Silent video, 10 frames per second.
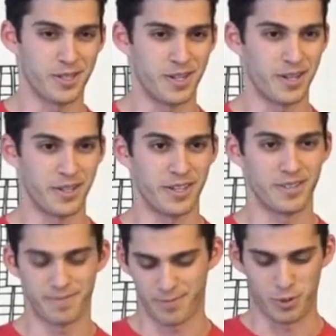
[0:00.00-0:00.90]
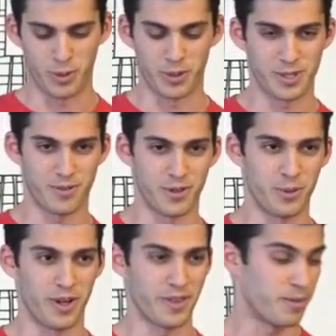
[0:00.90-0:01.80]
the daily reports if you
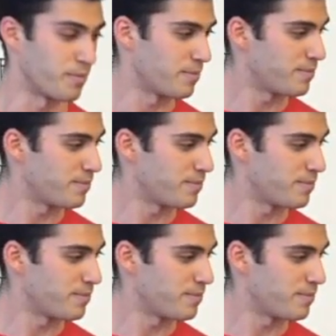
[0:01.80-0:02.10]
want them.